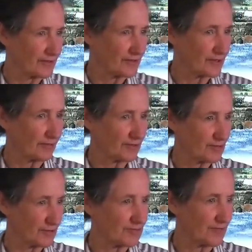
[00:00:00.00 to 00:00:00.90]
So
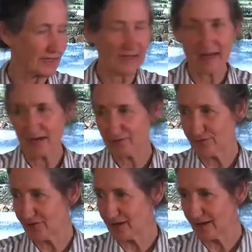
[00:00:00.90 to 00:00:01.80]
it was really out of
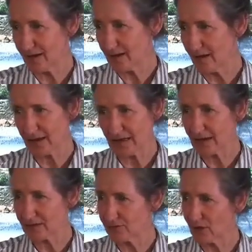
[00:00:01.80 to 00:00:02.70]
fear and
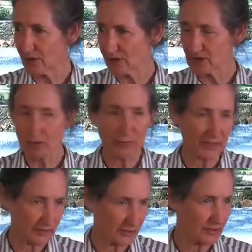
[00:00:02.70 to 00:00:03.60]
lack of knowledge, I
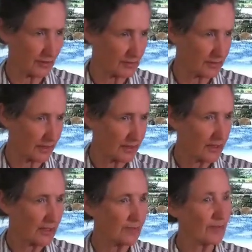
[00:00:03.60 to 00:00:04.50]
went to the doctor.
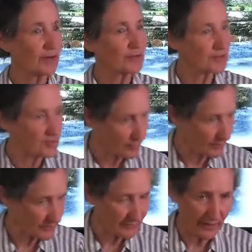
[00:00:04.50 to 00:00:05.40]
He wrote her a
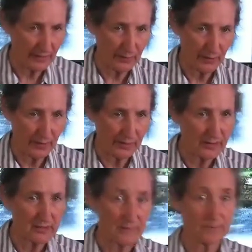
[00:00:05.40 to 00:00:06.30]
script of
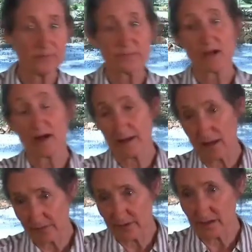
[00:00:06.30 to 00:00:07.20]
antibiotics. I
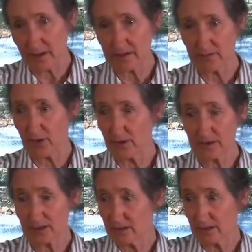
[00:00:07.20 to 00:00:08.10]
gave her the
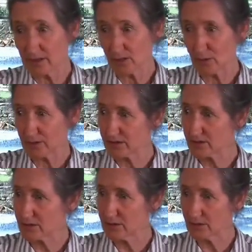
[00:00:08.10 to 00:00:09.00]
antibiotics, I didn't know what
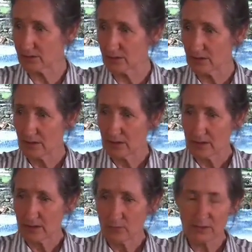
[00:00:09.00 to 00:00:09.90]
else to do.
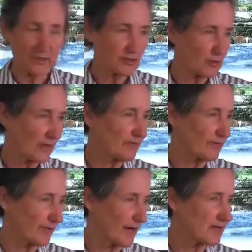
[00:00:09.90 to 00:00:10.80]
Within
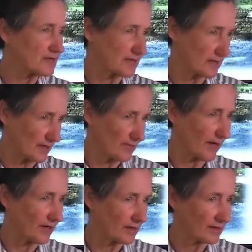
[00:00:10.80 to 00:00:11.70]
24 hours, the
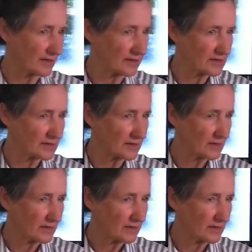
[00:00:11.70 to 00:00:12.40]
earache had eased.